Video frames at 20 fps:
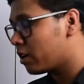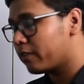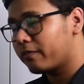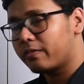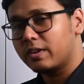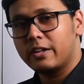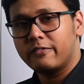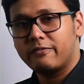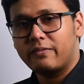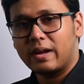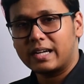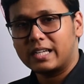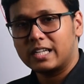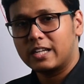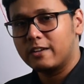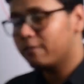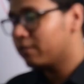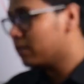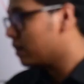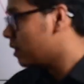of
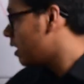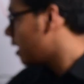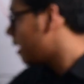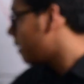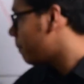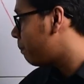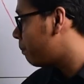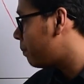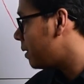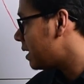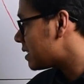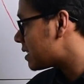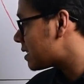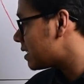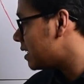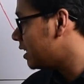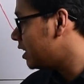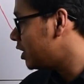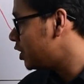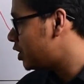infective plus
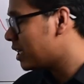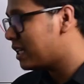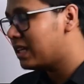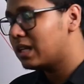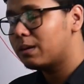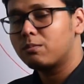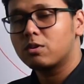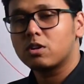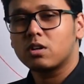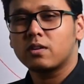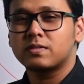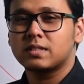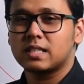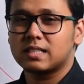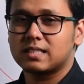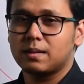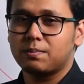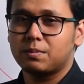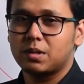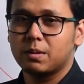initial number of
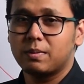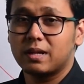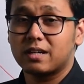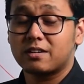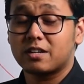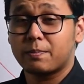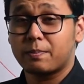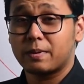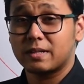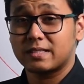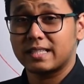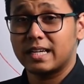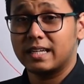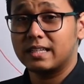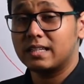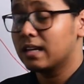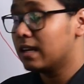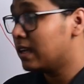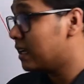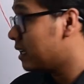susceptible
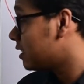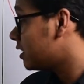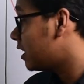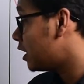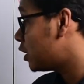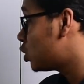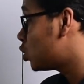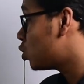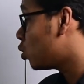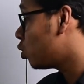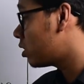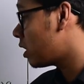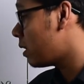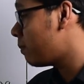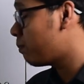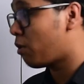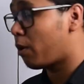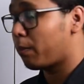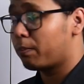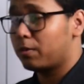represent the total
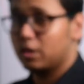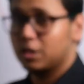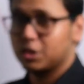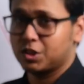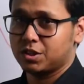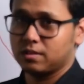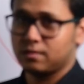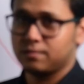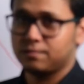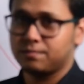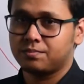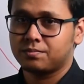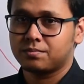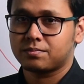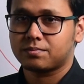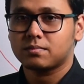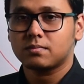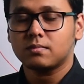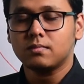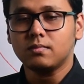population.
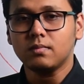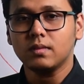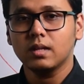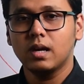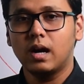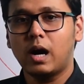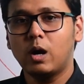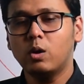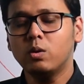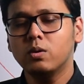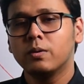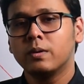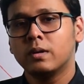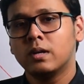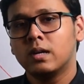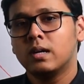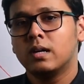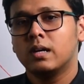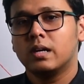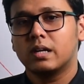How?
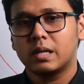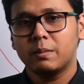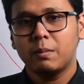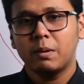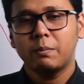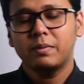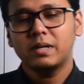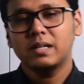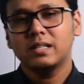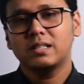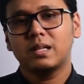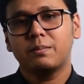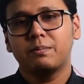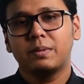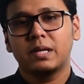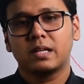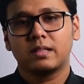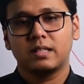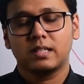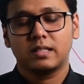Remember in the
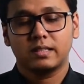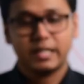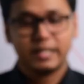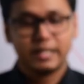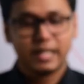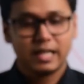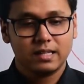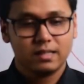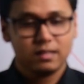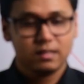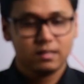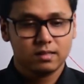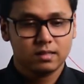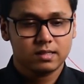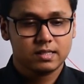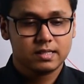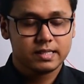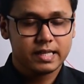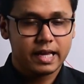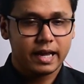beginning that I
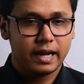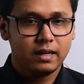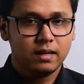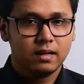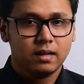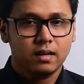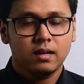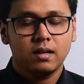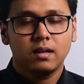said